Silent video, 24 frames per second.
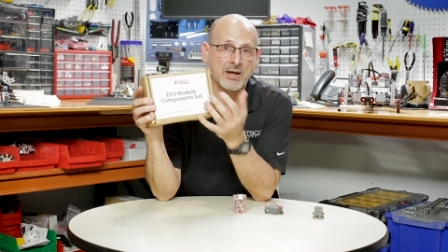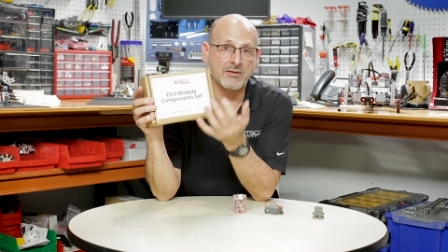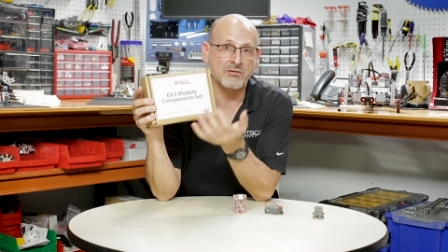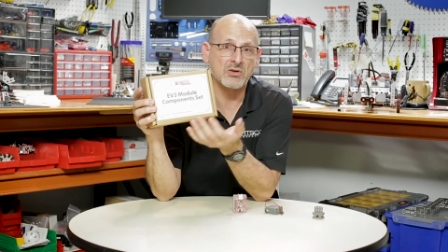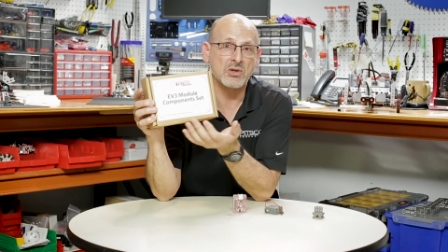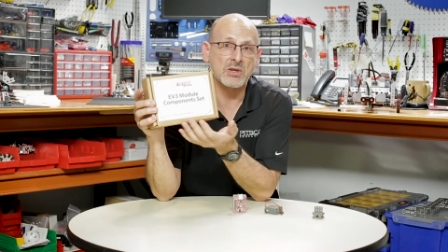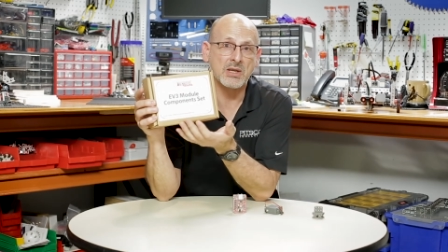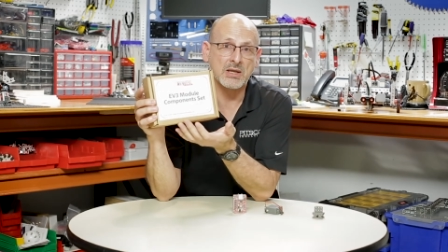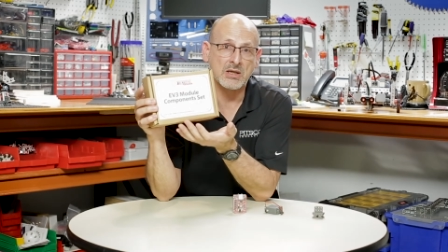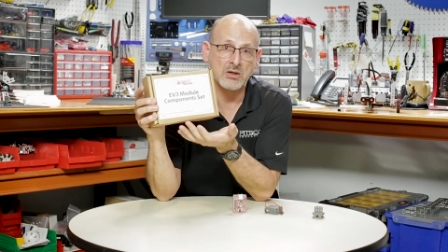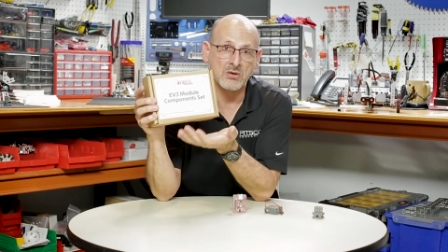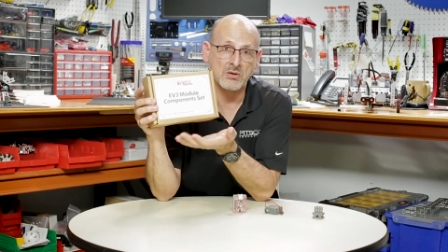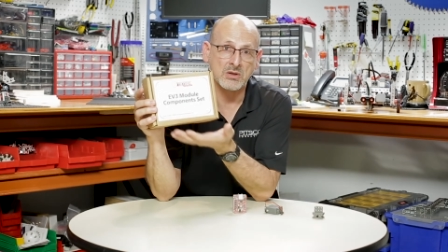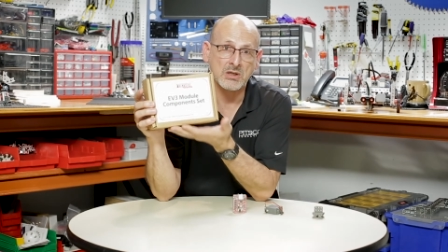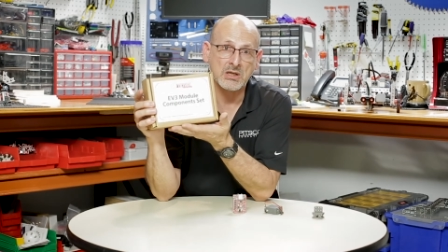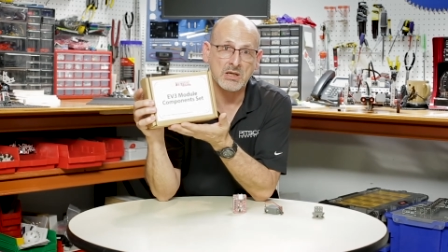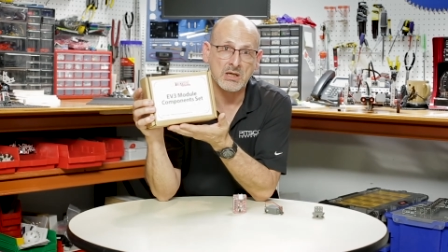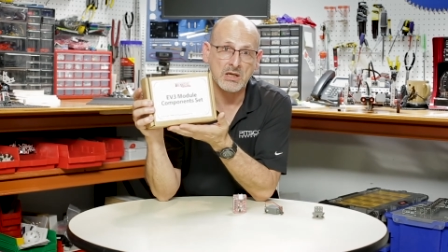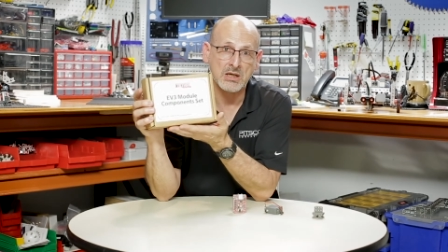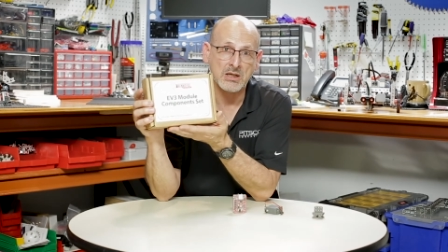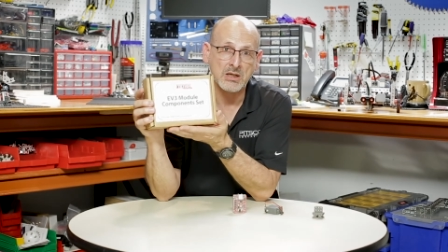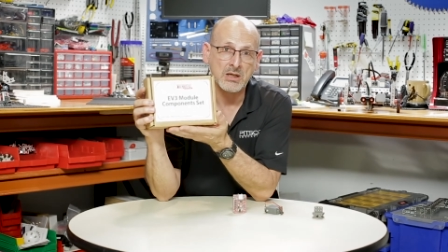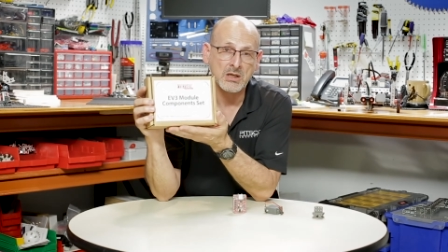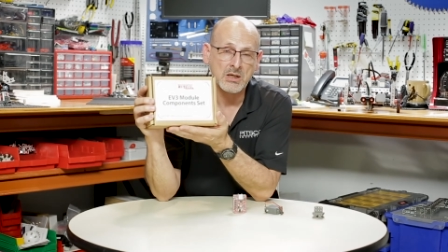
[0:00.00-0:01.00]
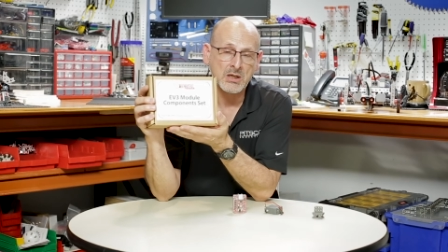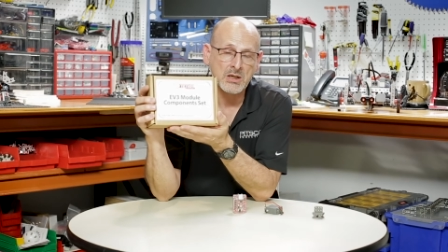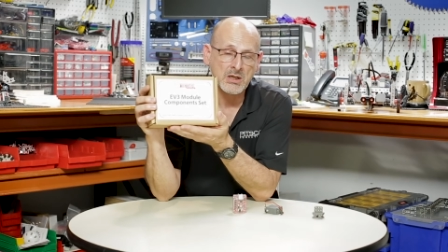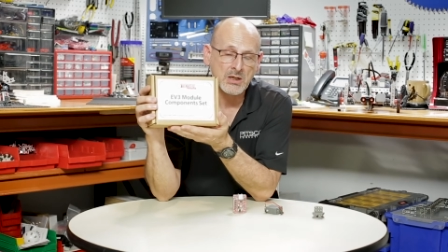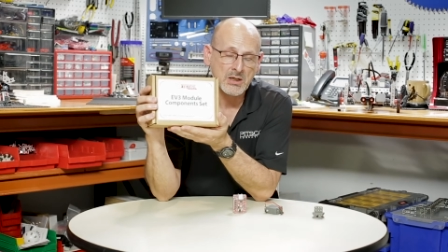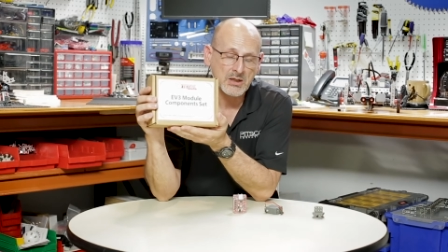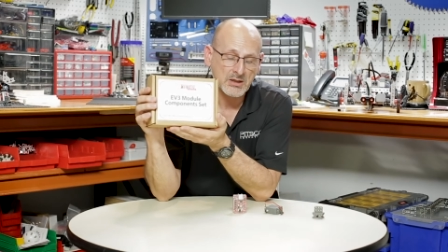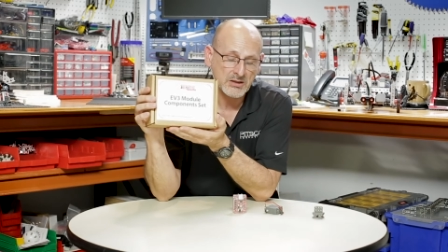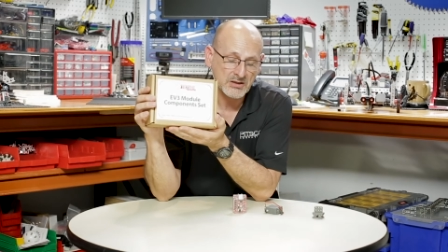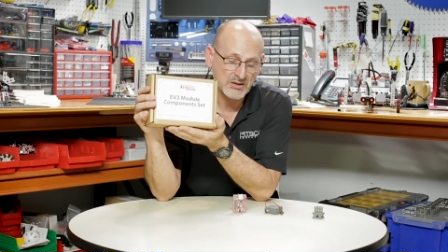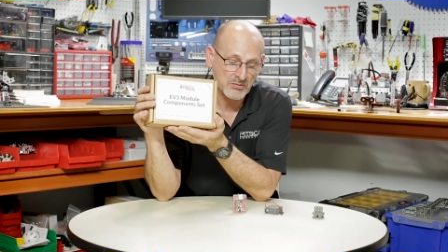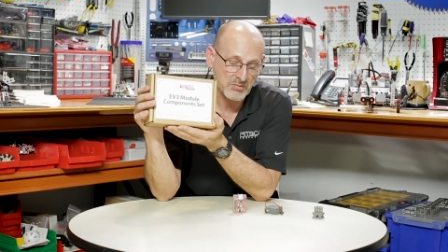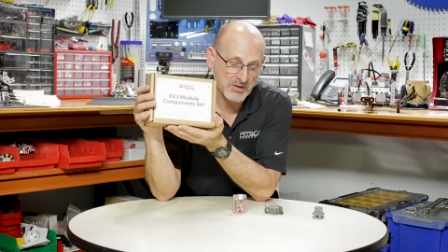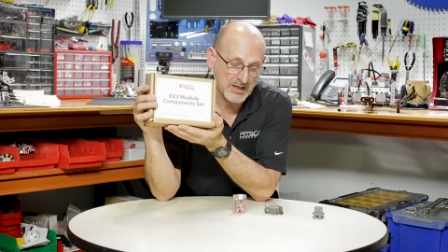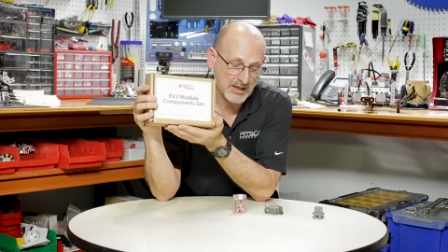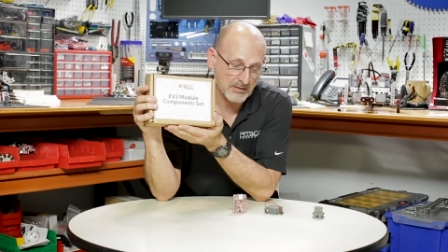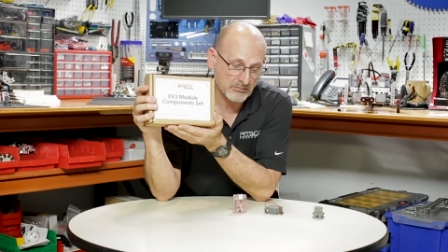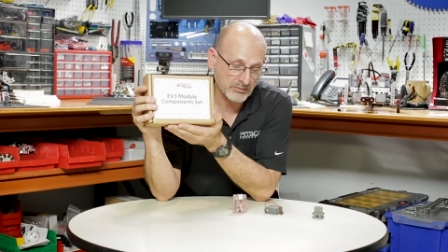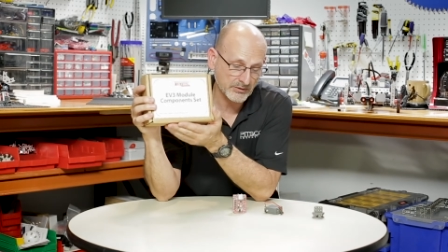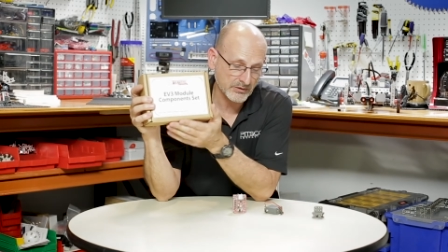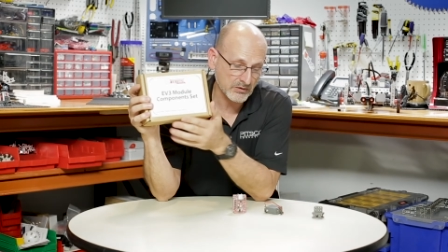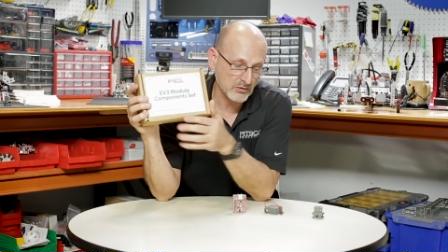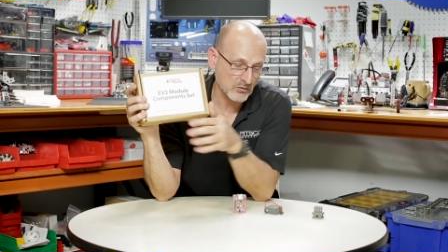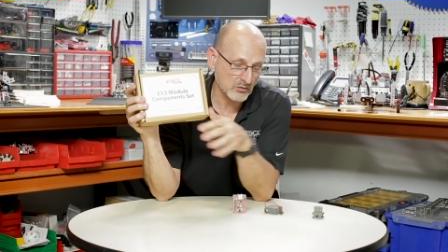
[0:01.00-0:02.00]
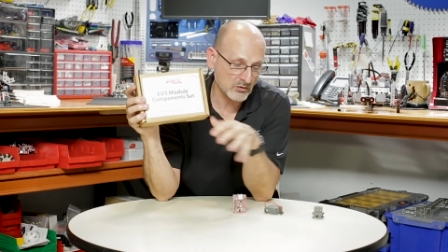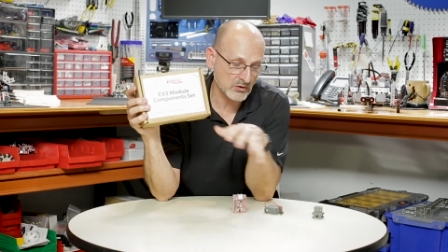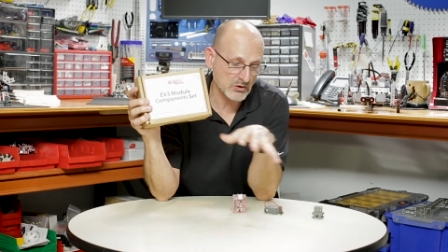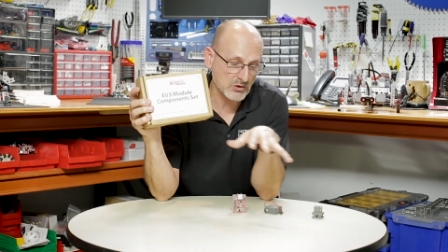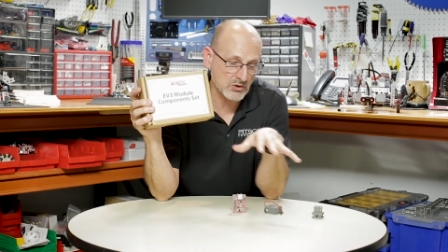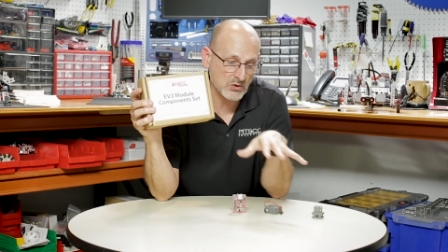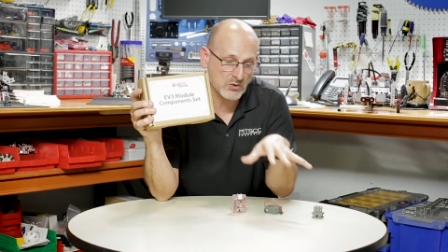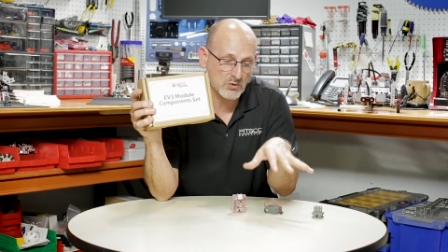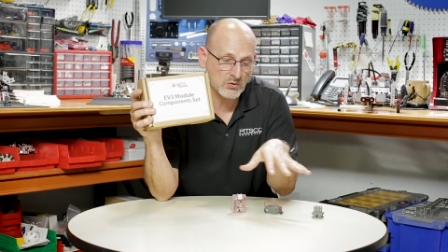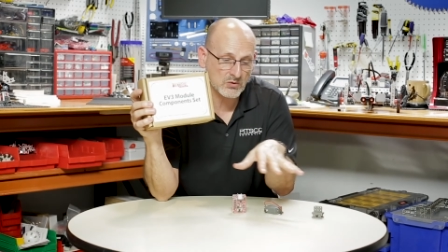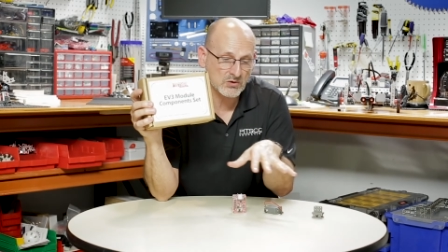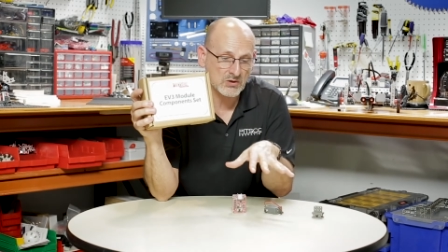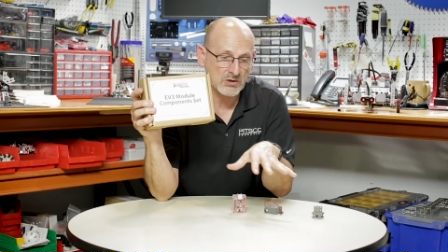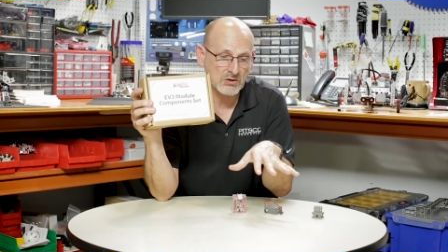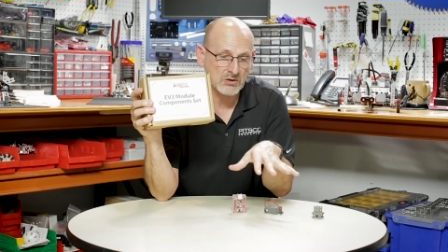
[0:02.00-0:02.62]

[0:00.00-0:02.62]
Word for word: everything you need to be able to use